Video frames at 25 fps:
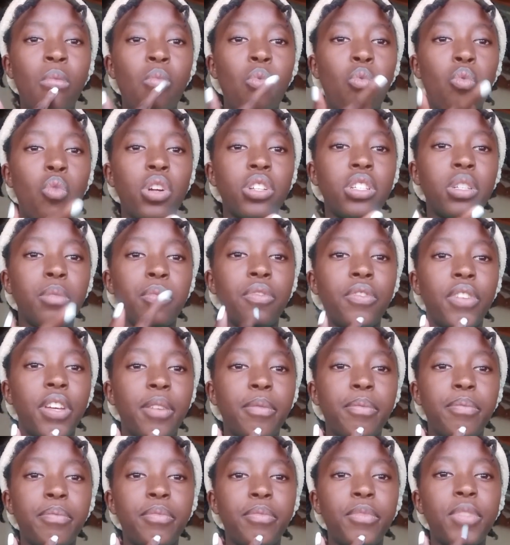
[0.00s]
watch a
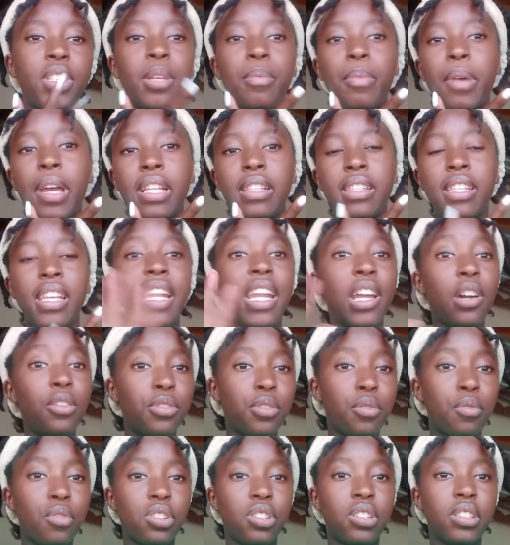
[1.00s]
movie. Depends. And I
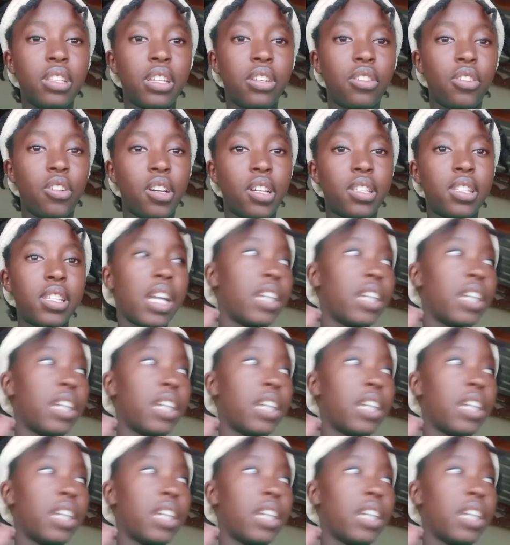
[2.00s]
also washed the dogs.